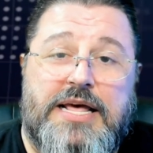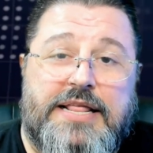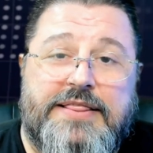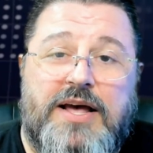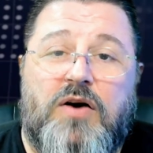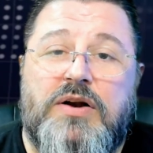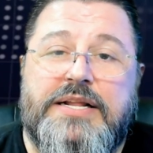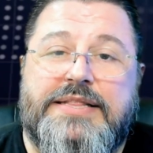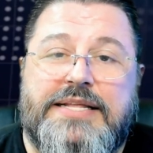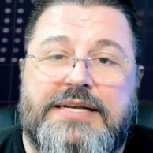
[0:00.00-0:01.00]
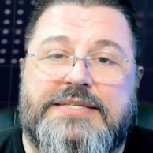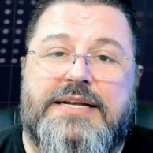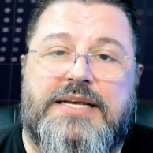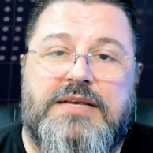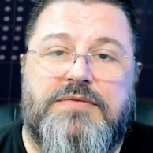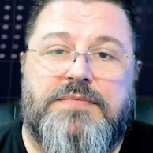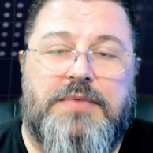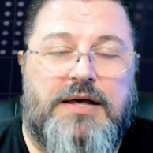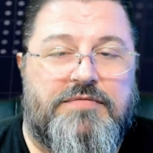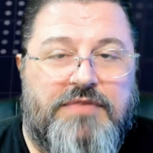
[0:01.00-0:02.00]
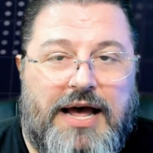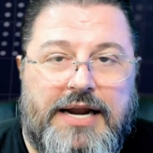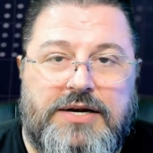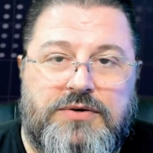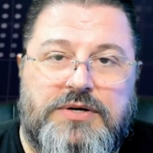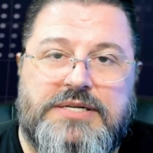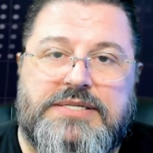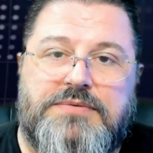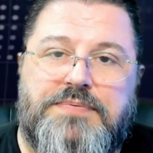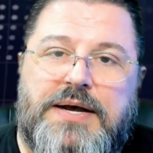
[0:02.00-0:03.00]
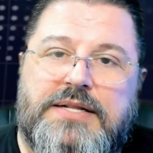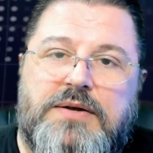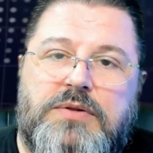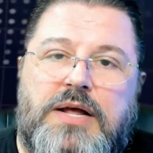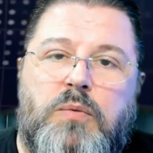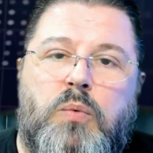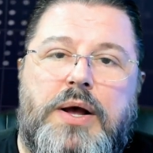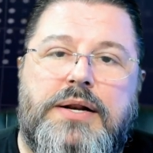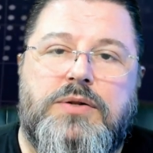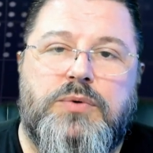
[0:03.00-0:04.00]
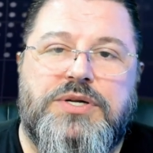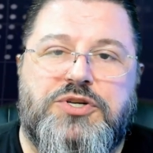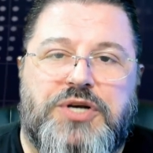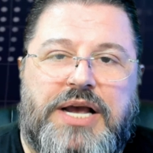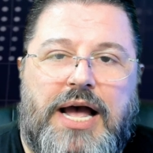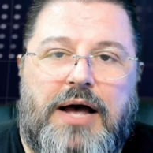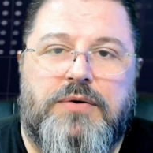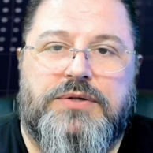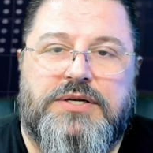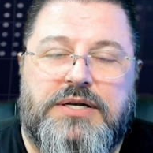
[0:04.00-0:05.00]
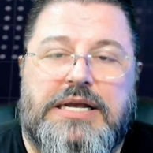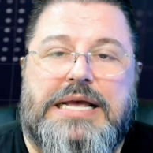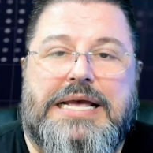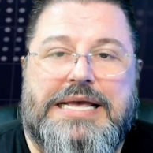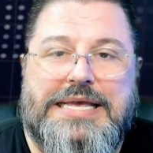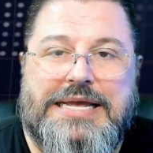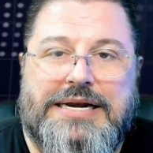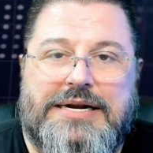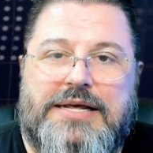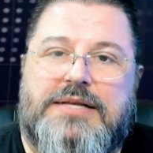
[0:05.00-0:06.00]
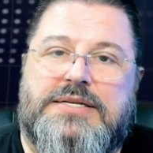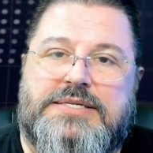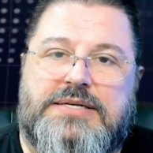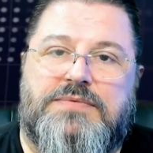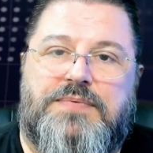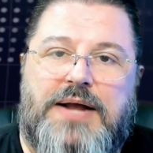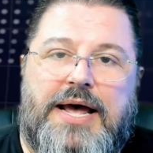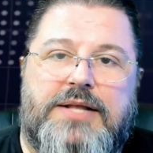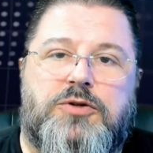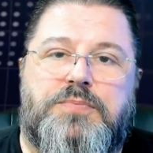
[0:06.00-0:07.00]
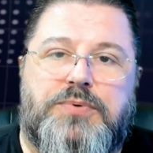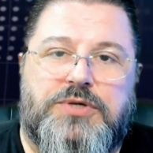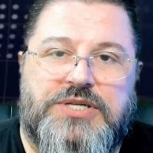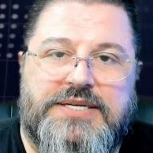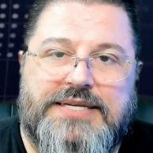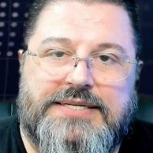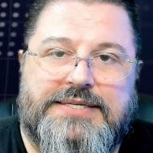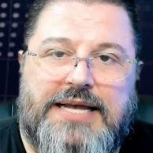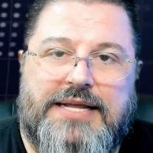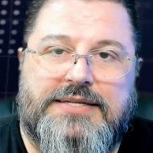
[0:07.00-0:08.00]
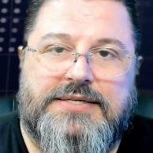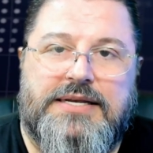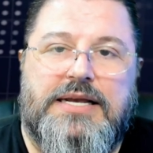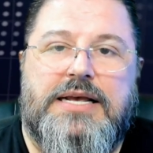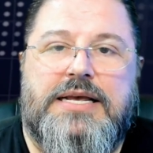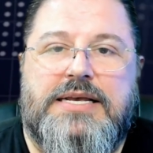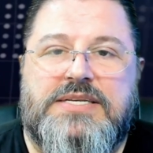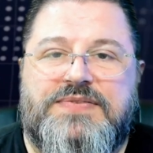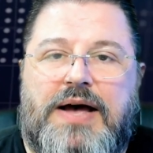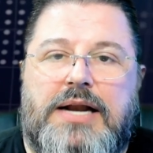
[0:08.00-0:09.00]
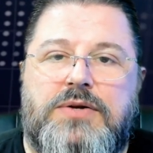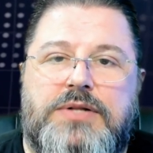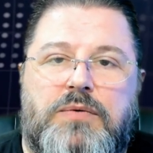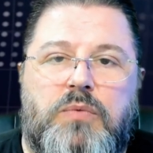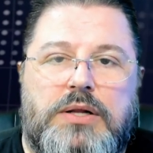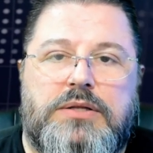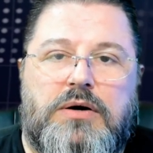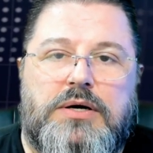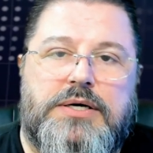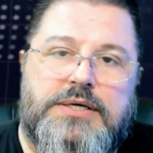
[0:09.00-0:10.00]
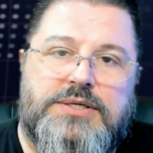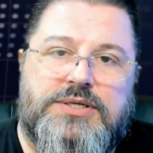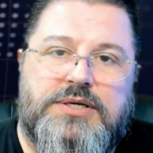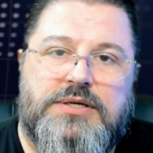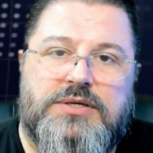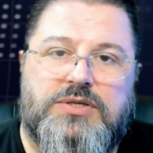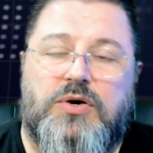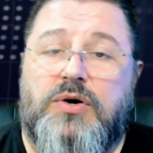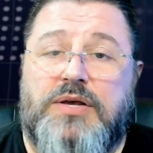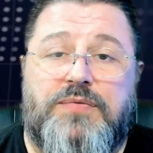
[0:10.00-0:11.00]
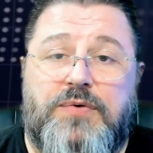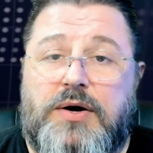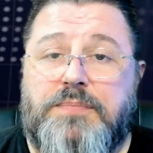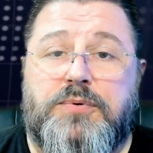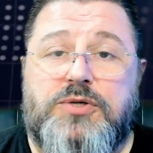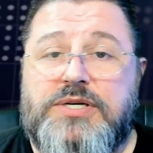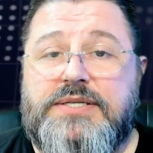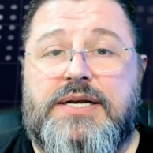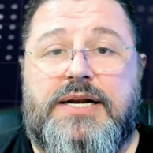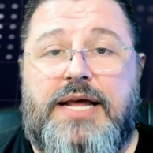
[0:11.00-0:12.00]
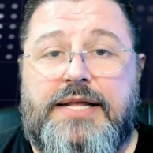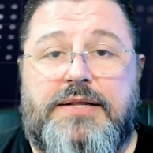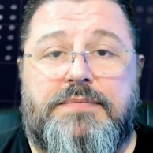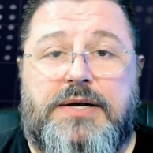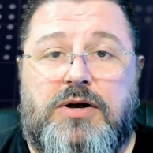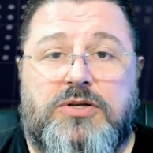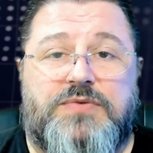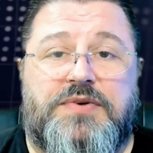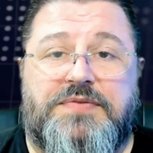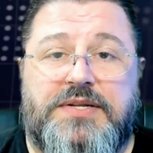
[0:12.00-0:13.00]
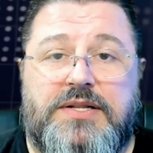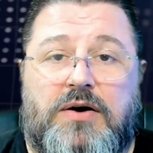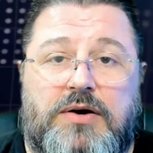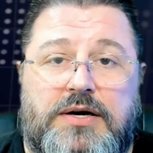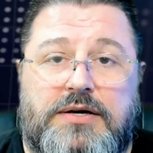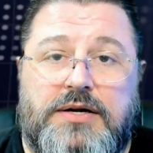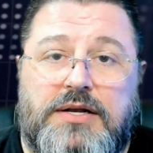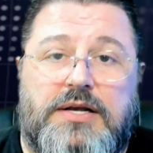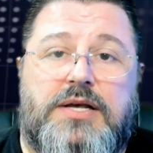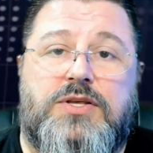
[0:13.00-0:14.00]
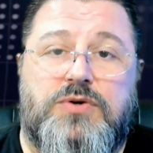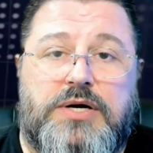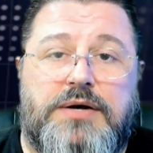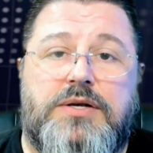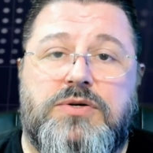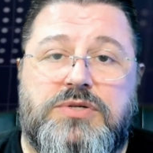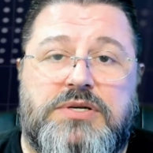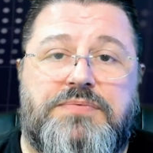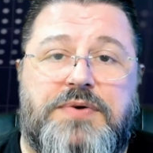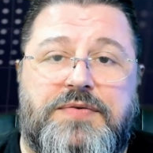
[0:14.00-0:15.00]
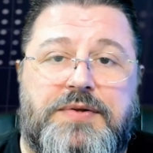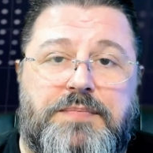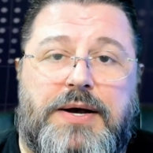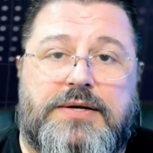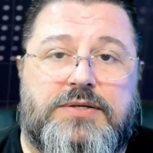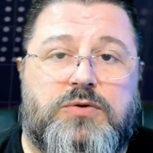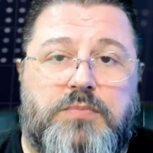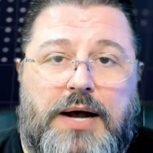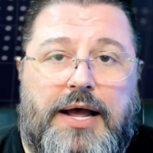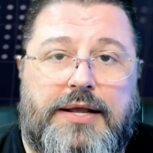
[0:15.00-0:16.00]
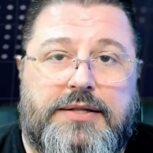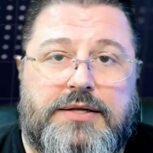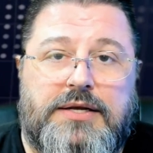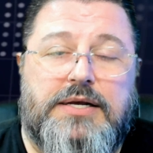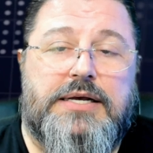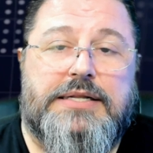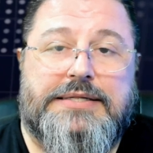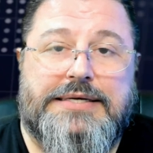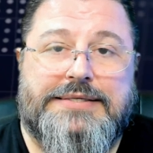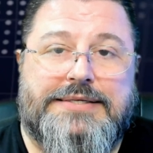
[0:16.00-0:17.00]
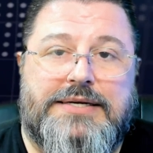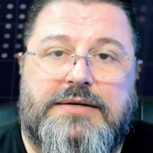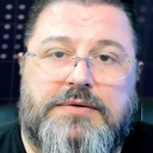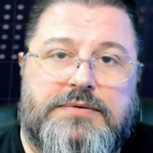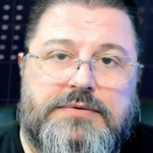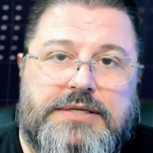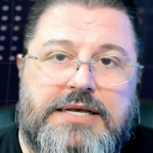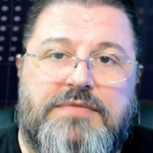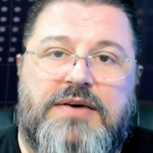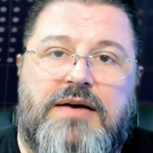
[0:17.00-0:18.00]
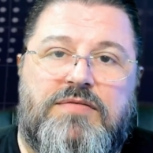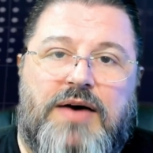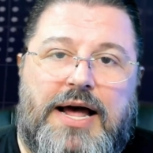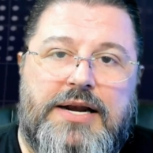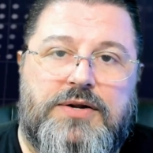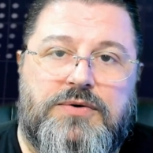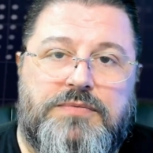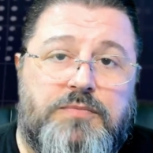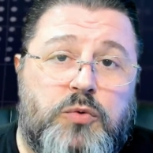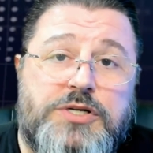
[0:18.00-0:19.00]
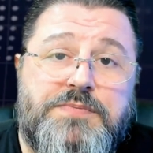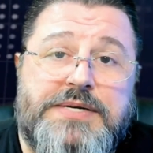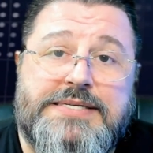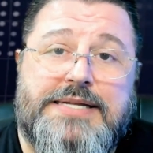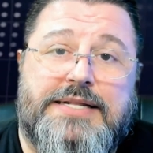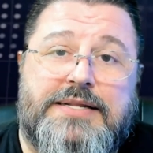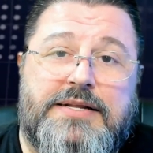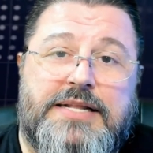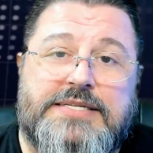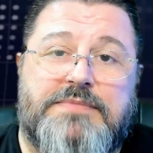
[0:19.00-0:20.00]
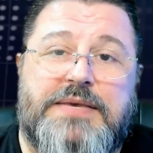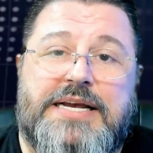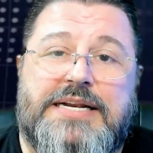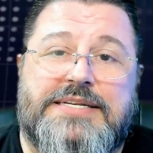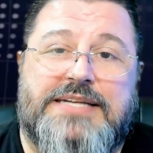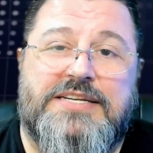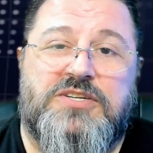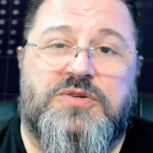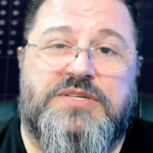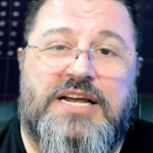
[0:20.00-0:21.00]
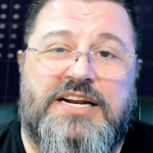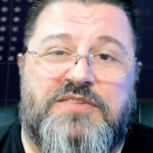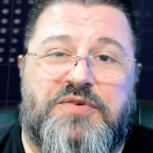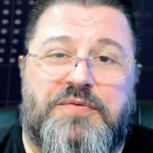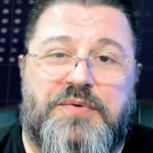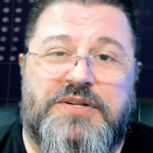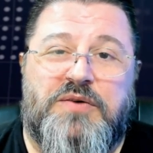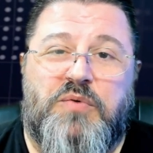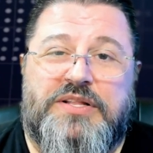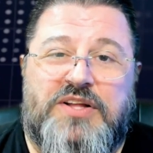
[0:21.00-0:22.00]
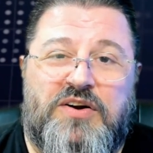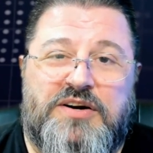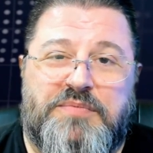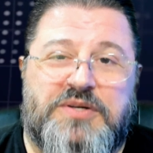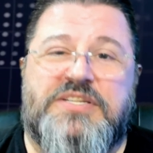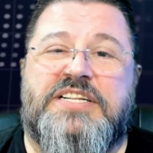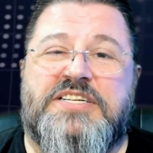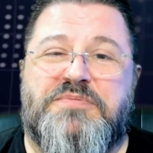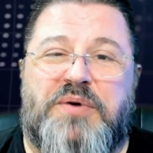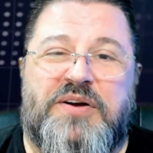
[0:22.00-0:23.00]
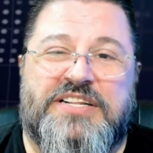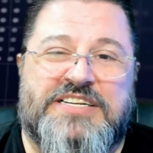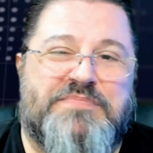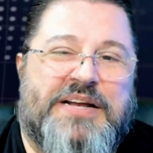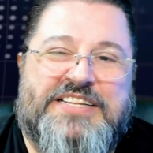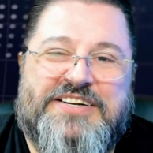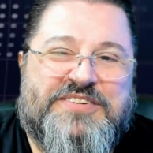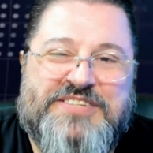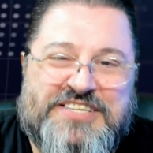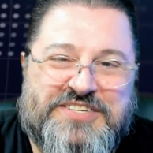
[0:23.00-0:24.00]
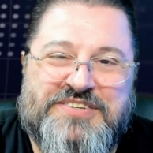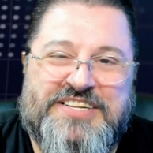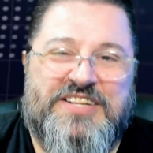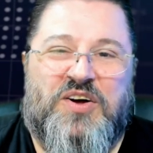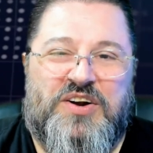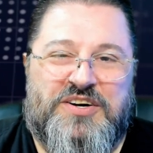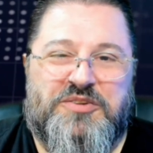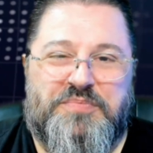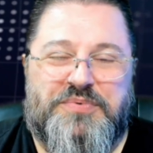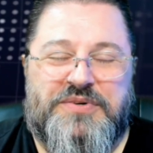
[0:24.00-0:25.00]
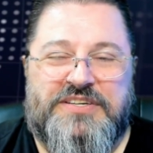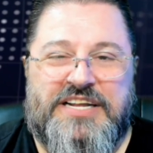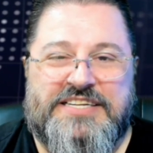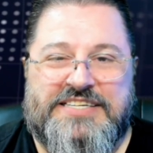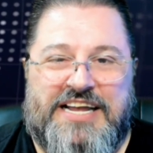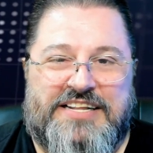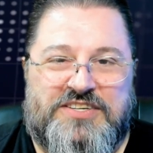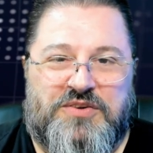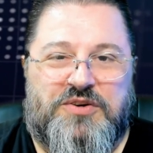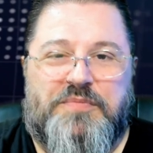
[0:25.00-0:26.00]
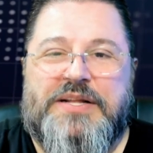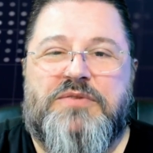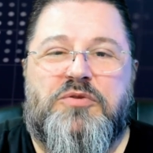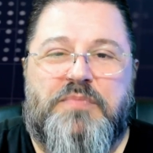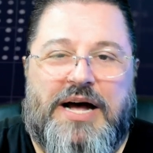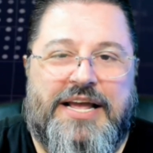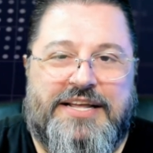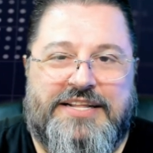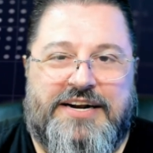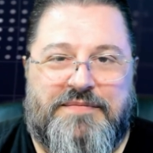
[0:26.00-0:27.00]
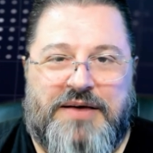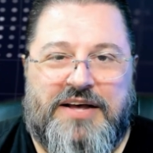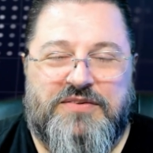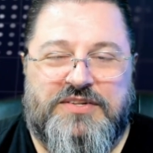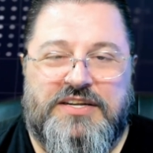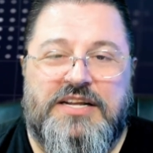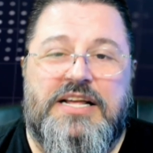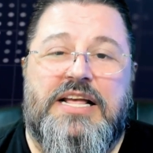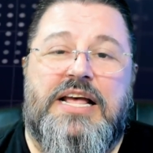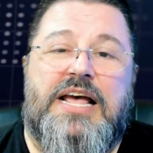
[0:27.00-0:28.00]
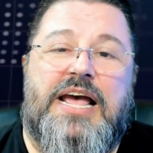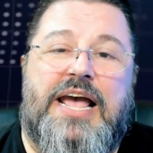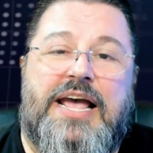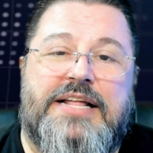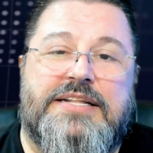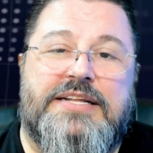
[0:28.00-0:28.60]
The only things that give him a value is the fact that when doing checkout in SimFly to purchase assets is valued at $1 each. So if you are purchasing an item that costs $50, you can use 50 PAX to buy it. This give a value, which means that doesn't make any sense to sell it for more than $1, because at this point it's better to just use the dollar to put the asset, so nobody will buy at that amount. And